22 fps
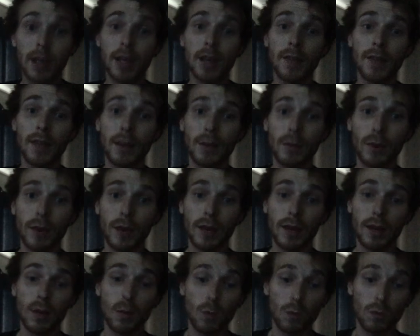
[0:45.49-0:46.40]
That way
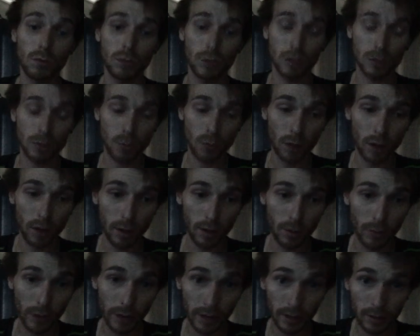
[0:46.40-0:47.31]
it won't just work on
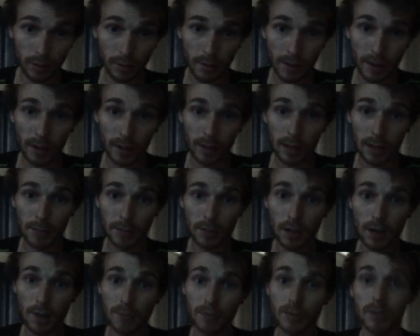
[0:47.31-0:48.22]
regular Mac
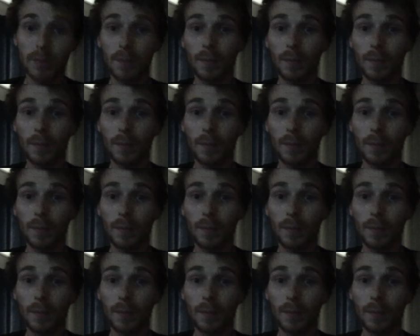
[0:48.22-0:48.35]
laptops,